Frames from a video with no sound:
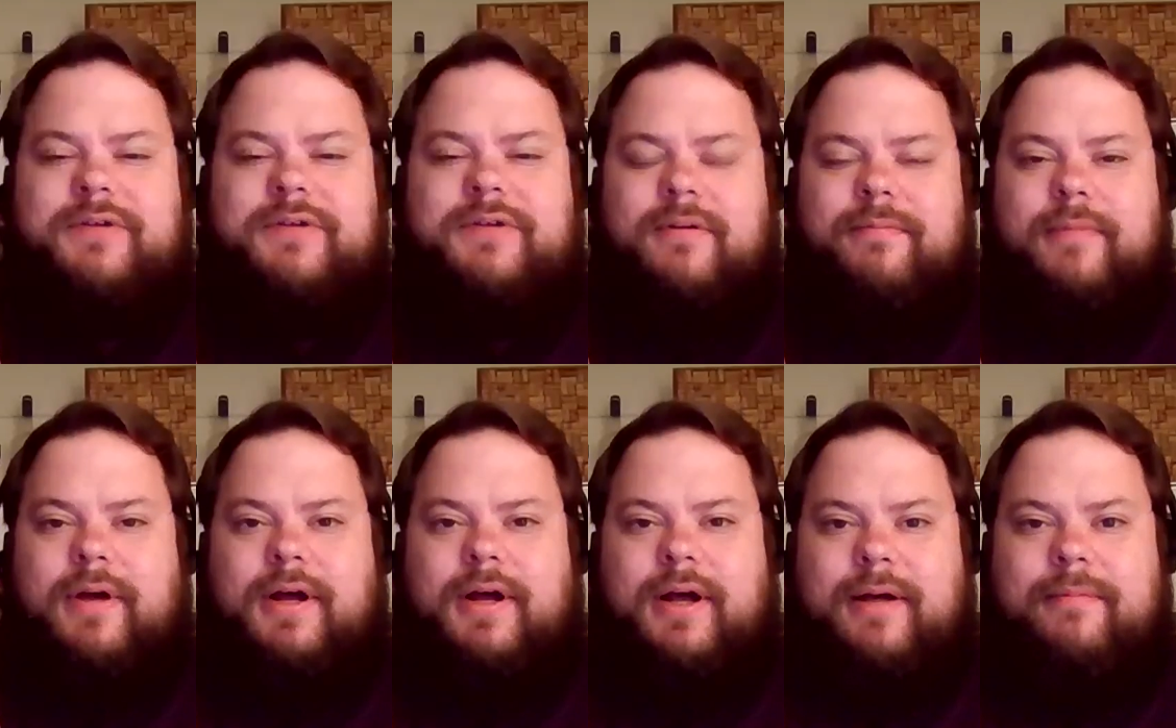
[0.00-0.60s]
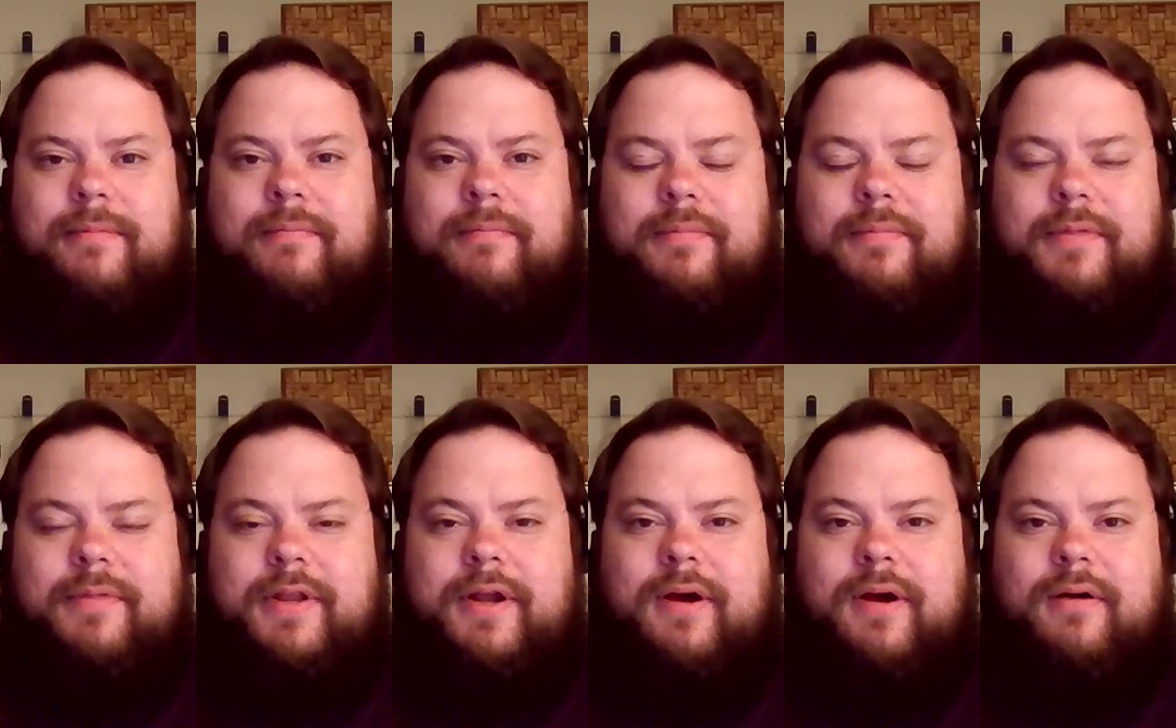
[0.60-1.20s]
him,
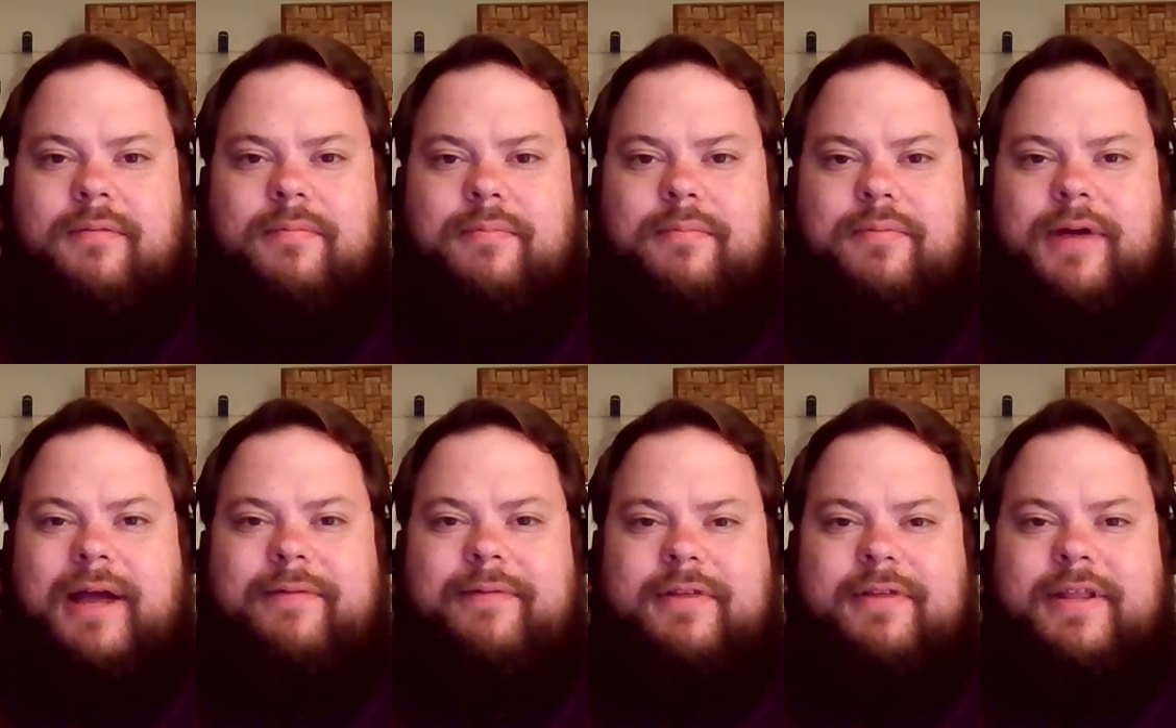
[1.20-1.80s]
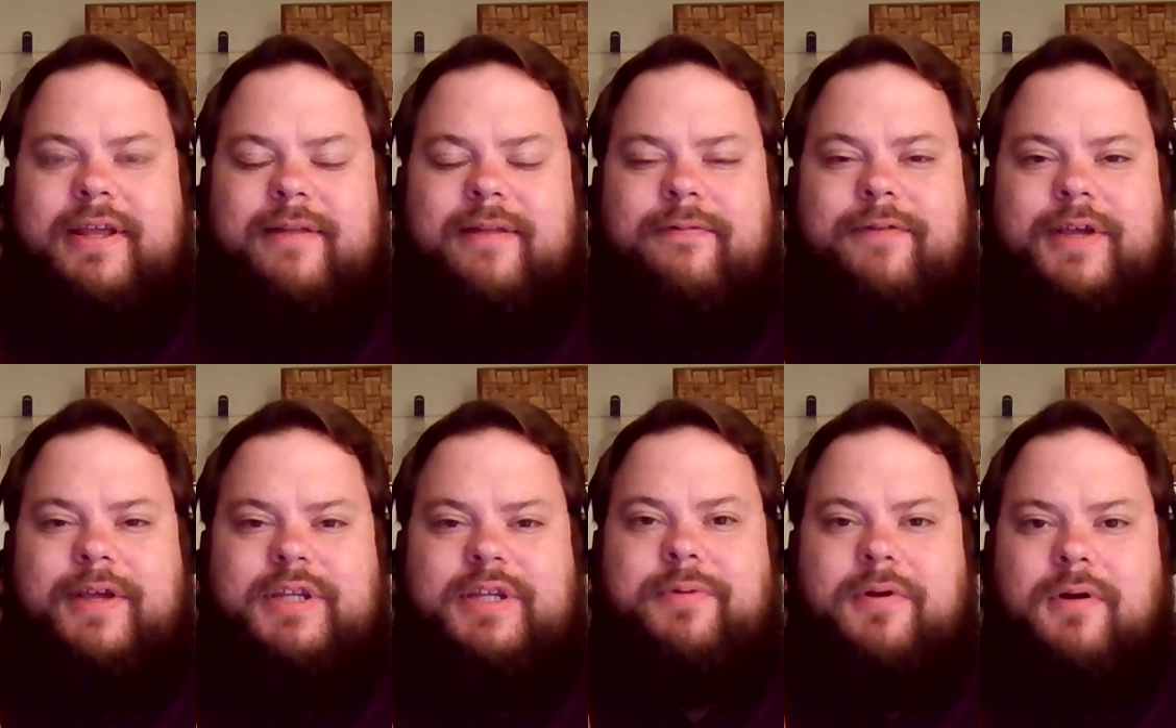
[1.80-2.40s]
privately in
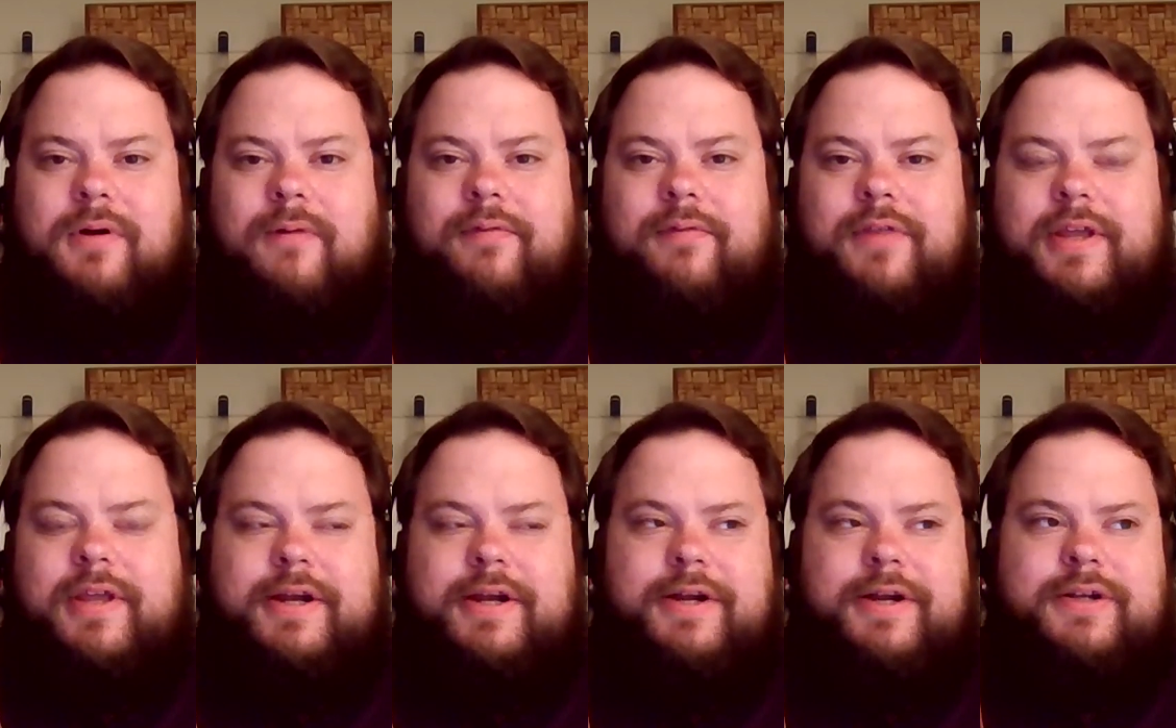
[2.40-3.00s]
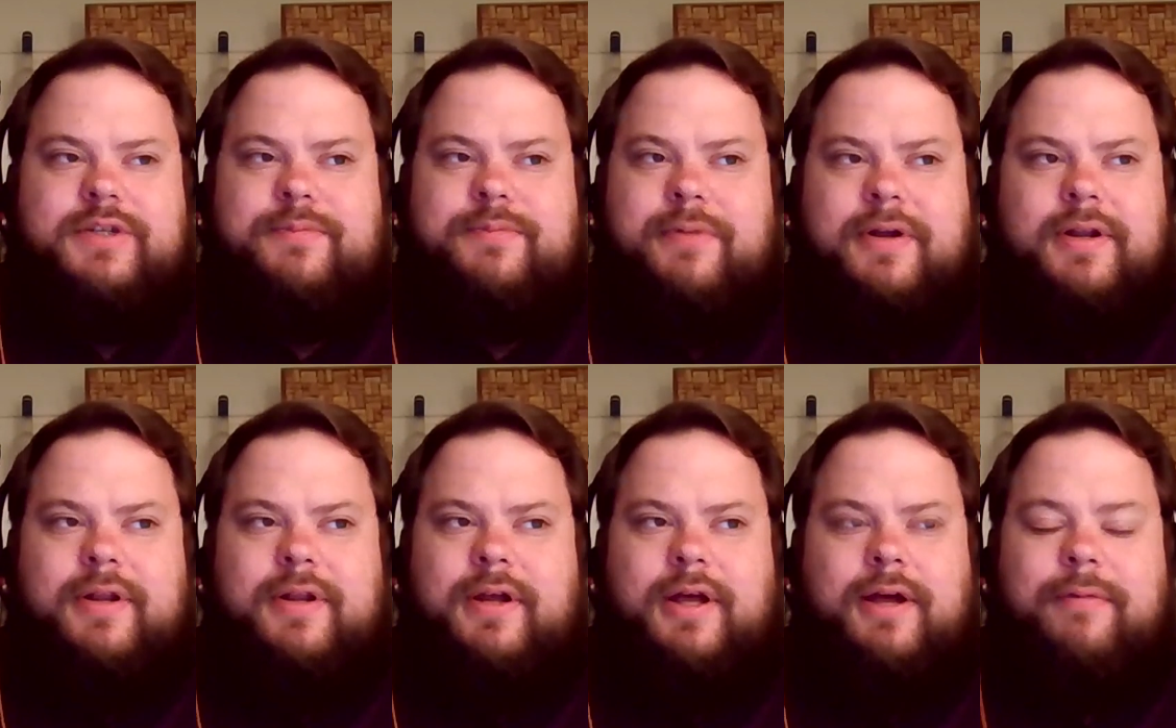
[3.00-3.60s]
Facebook over the years, but
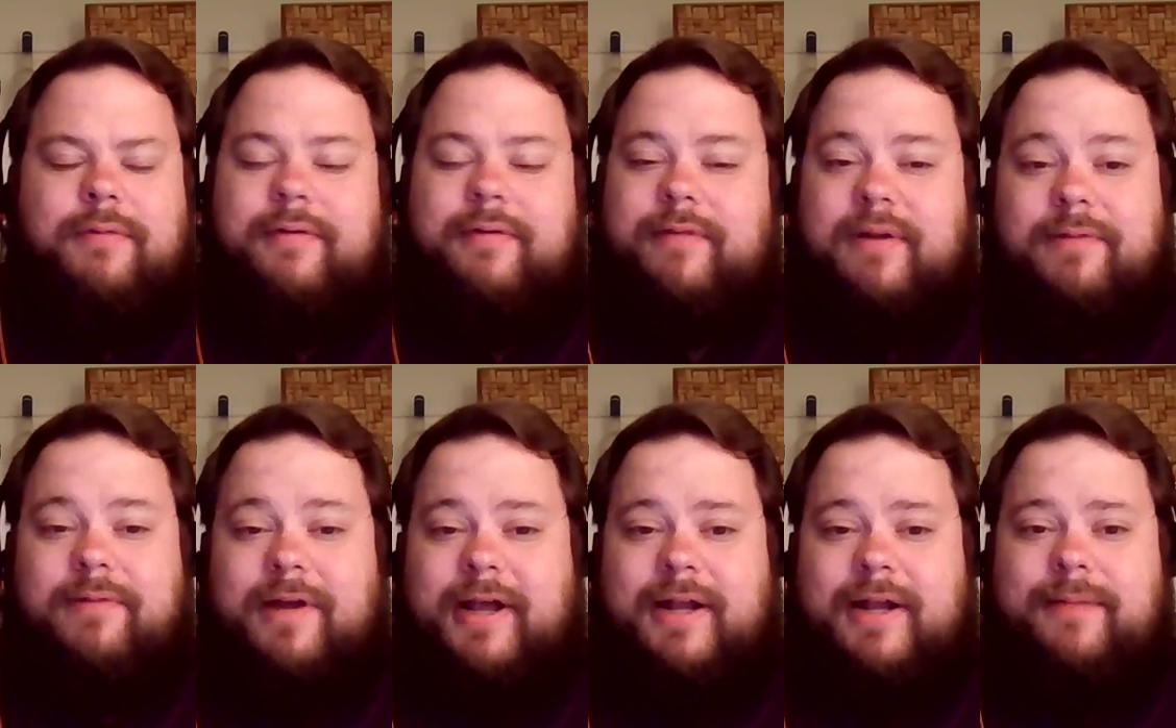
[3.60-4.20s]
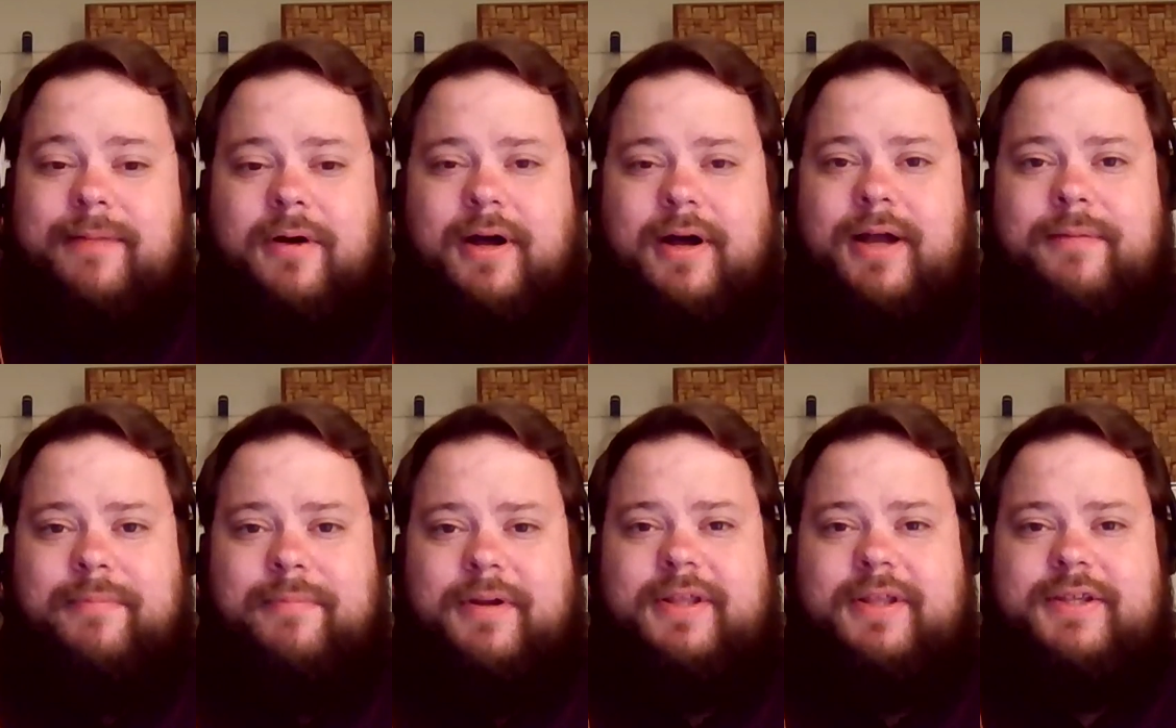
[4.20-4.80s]
we've never had him
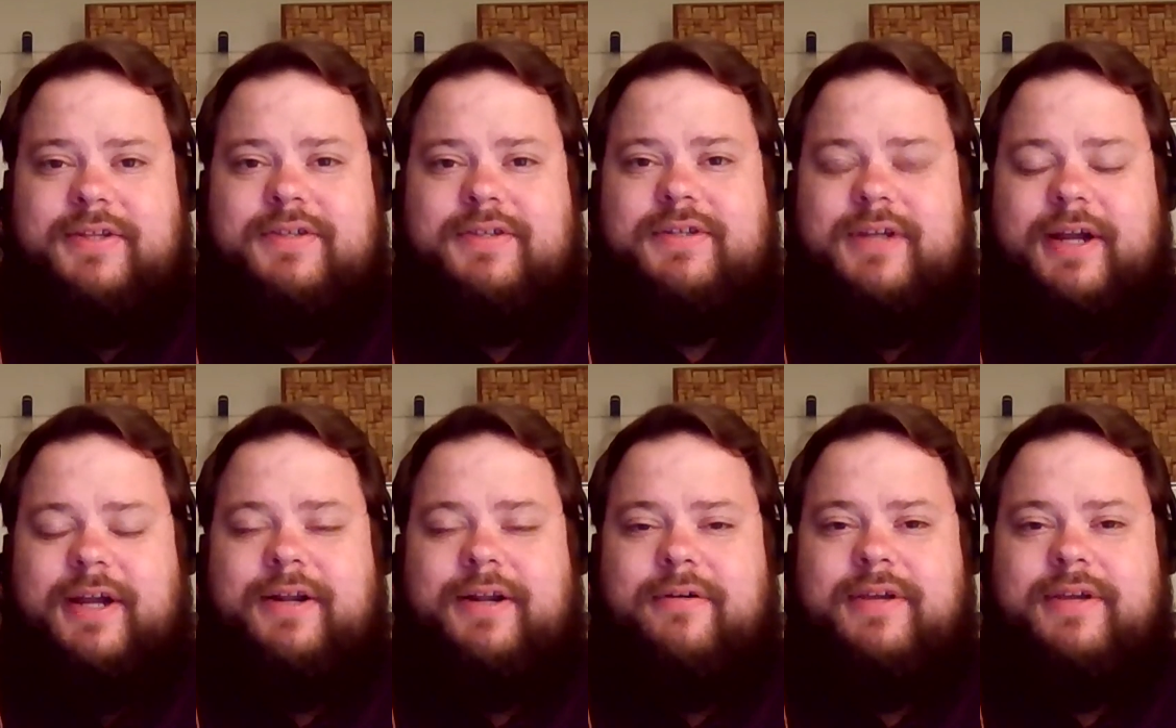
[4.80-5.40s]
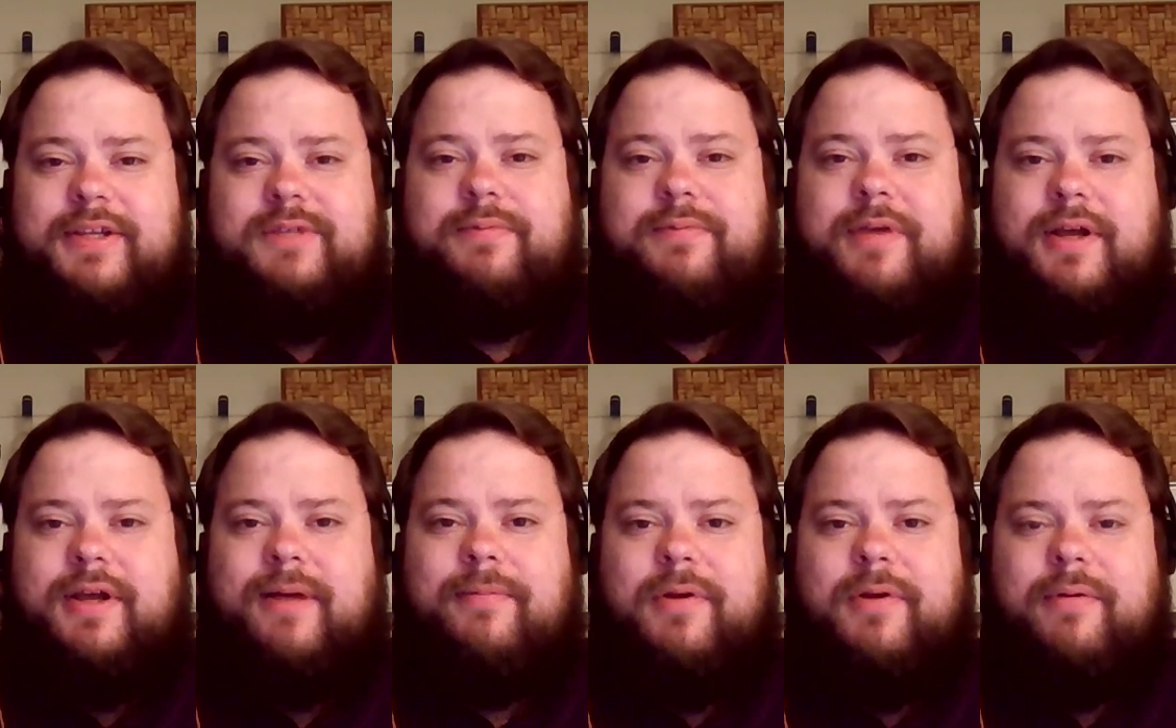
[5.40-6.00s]
on. But I know he's become